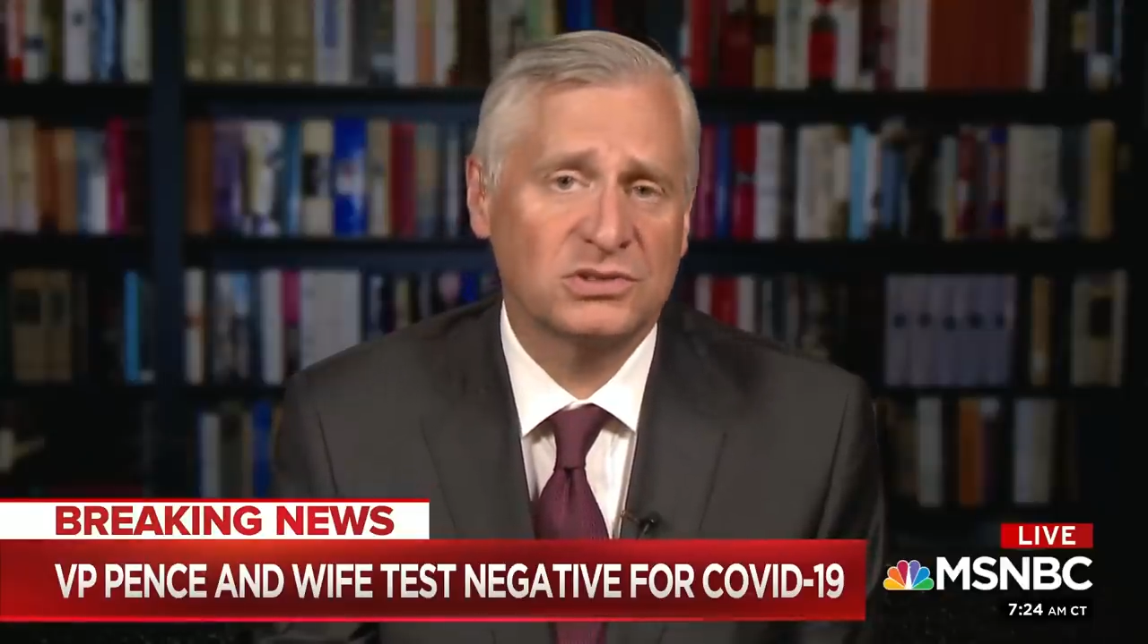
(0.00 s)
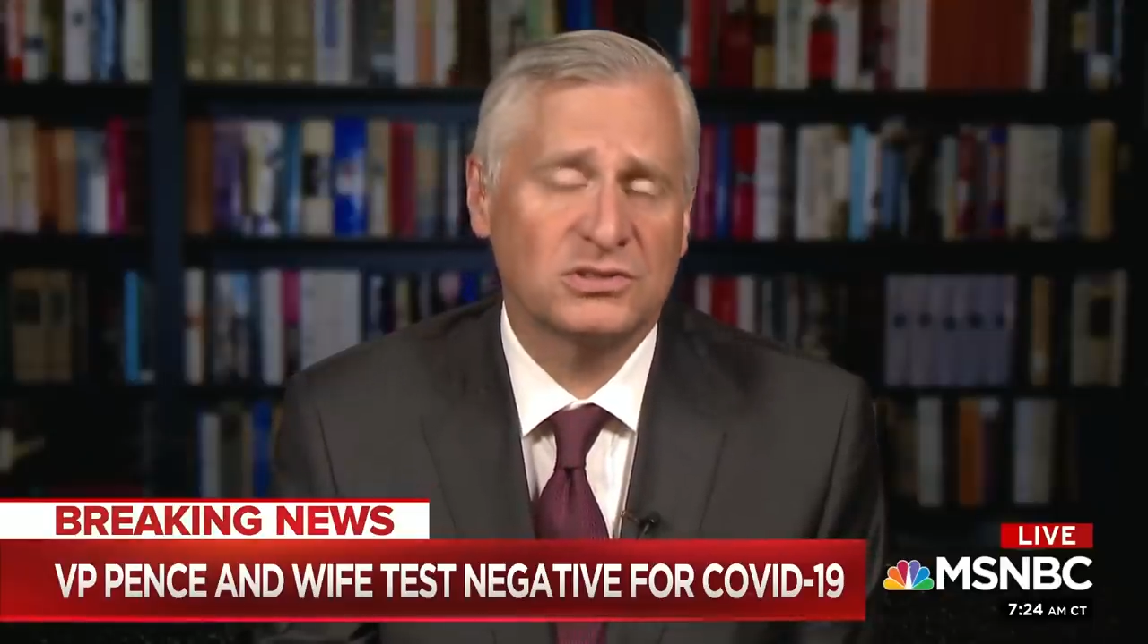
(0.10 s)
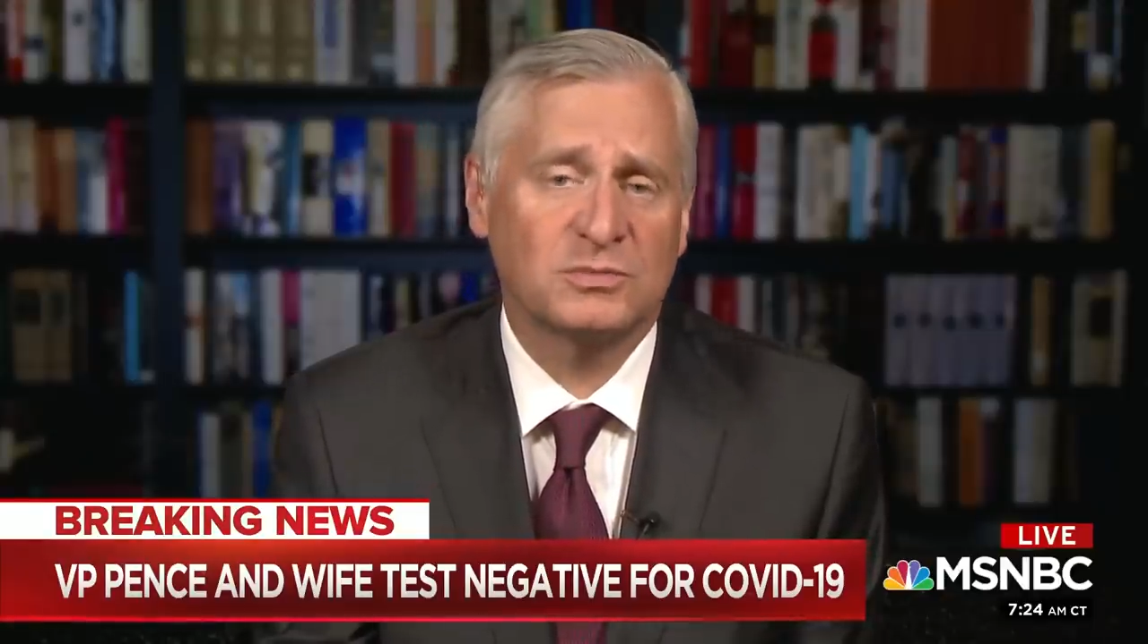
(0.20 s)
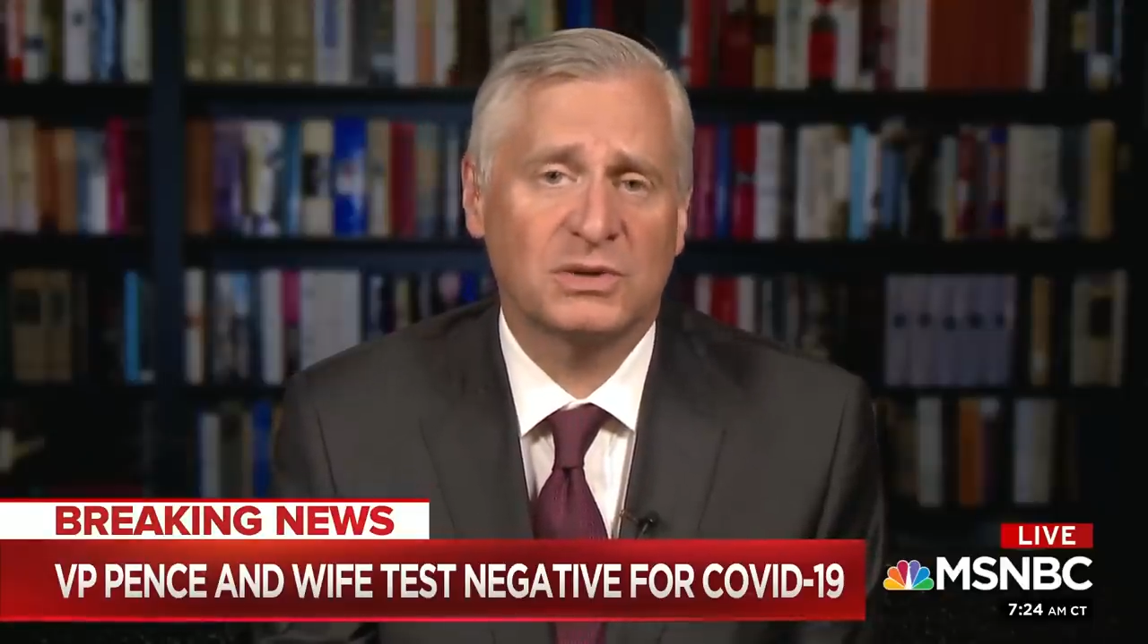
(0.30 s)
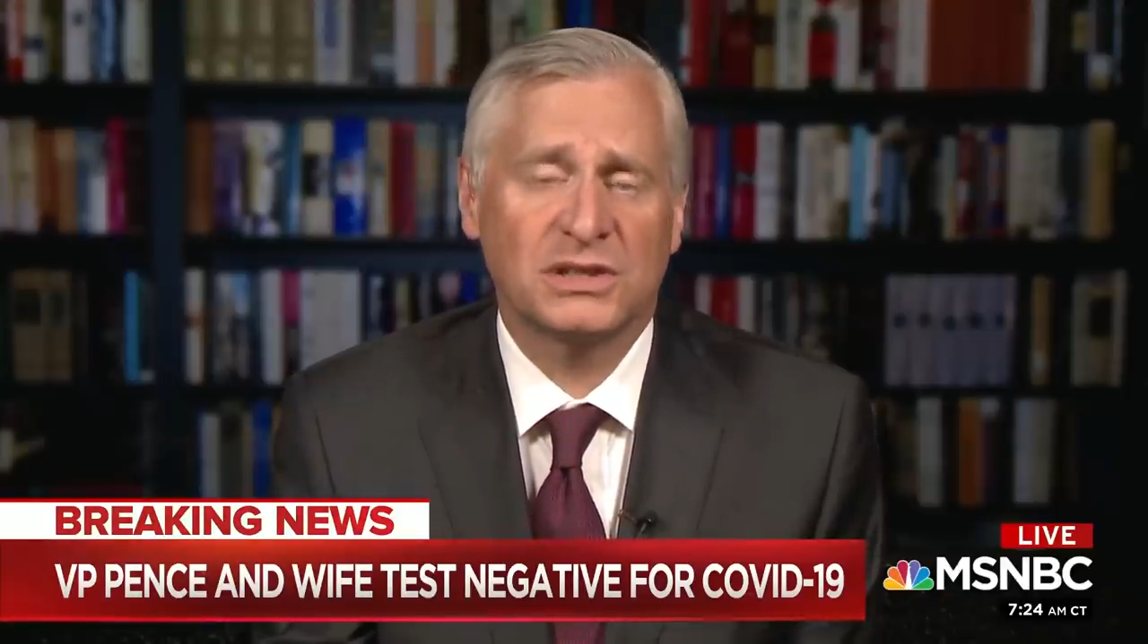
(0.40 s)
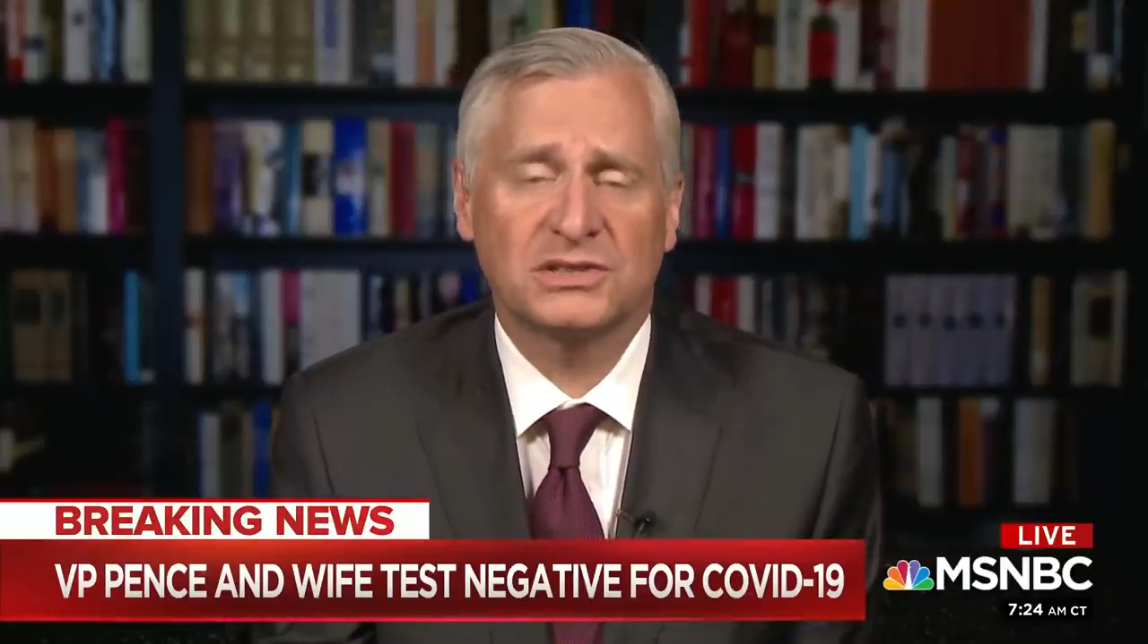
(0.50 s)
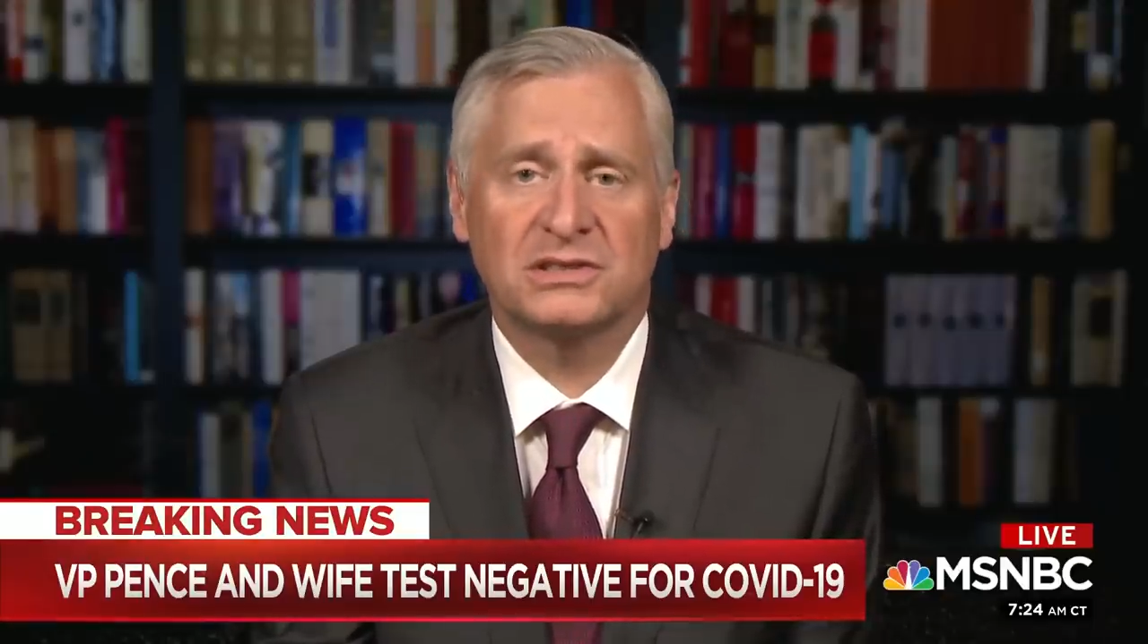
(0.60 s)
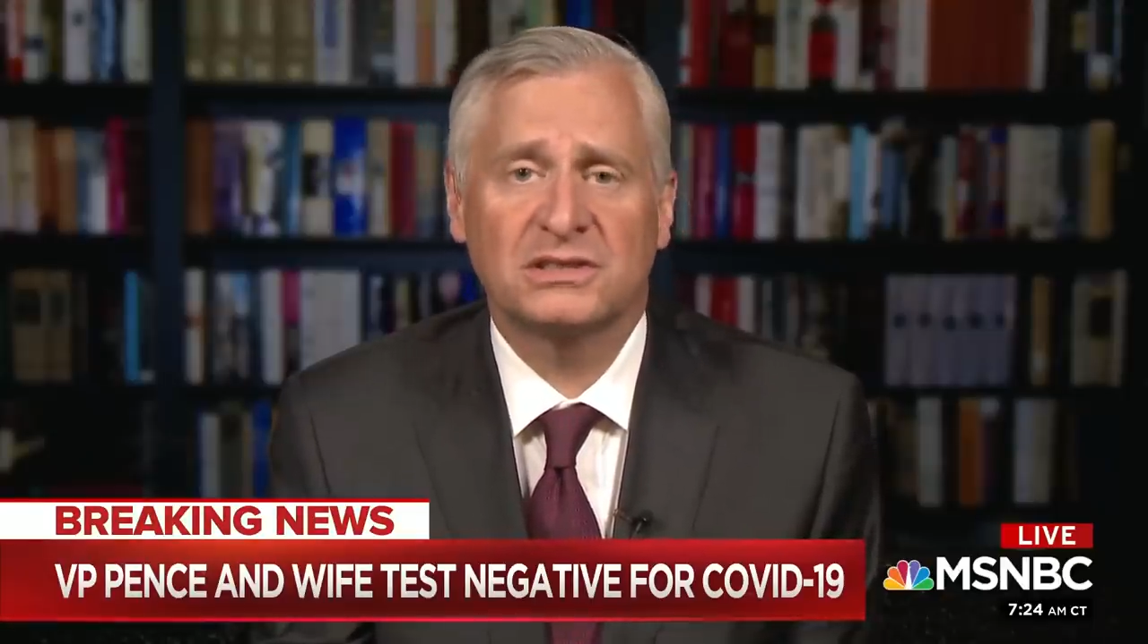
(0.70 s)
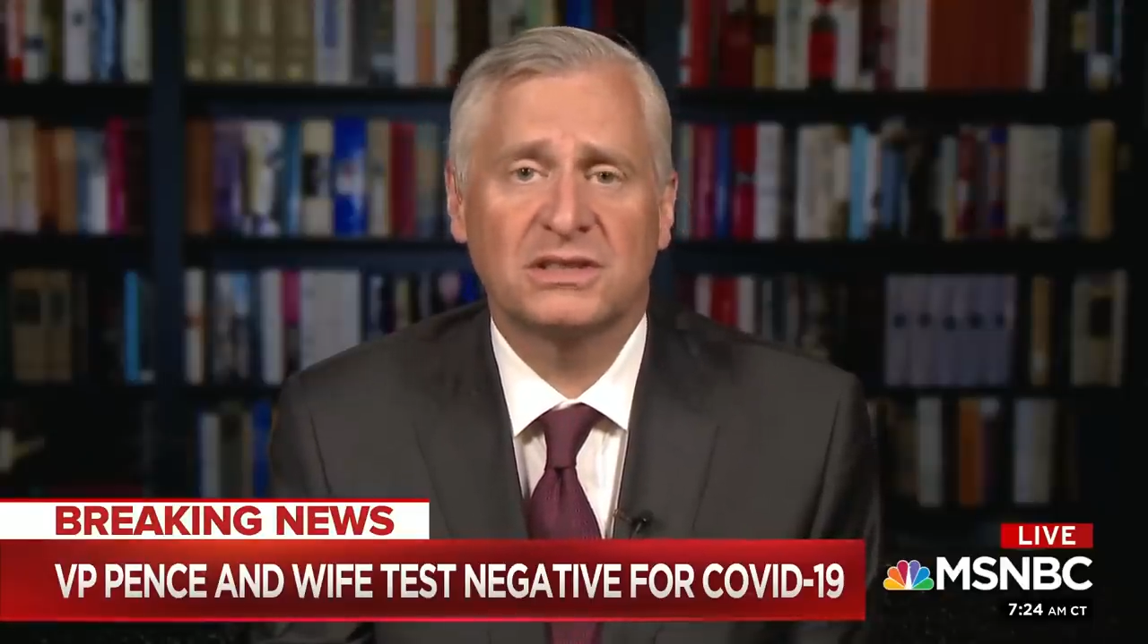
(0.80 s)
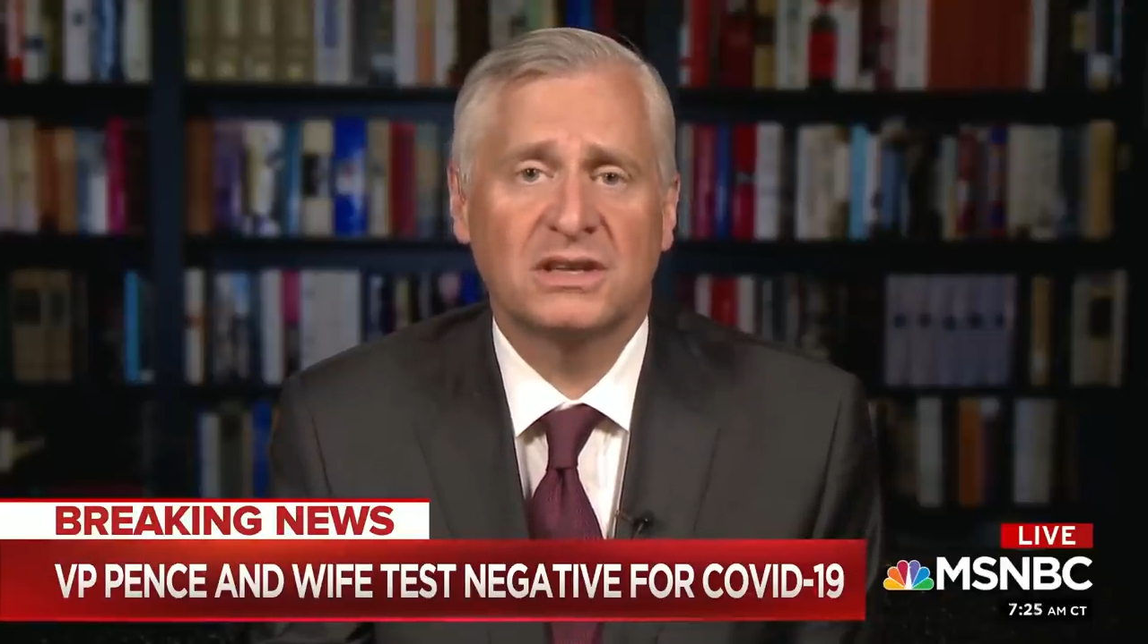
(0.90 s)
to the
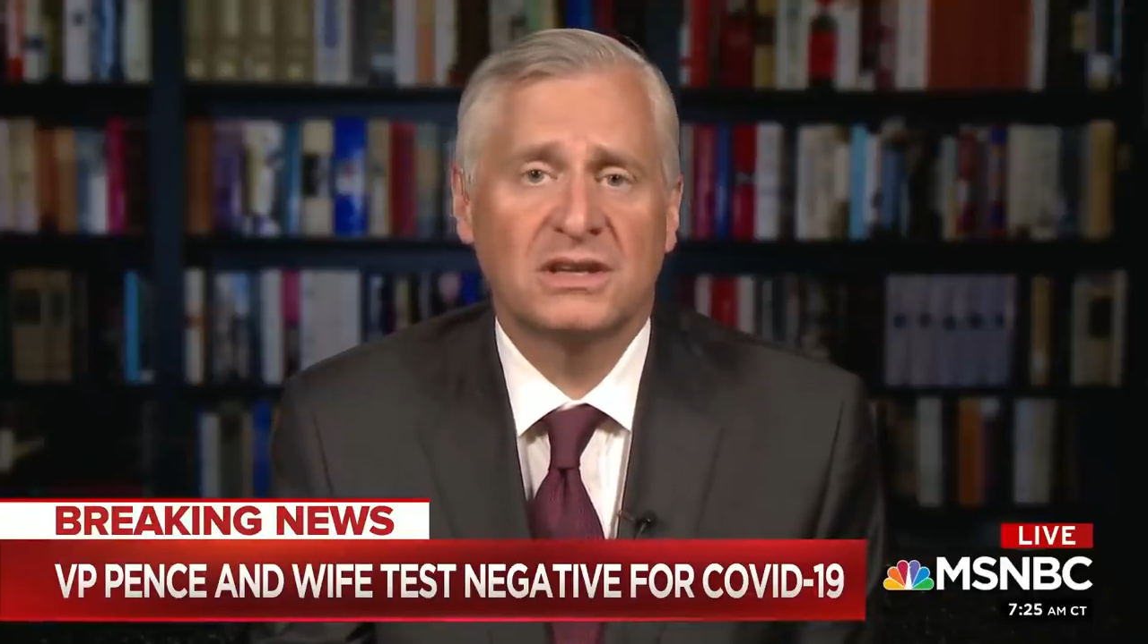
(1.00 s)
president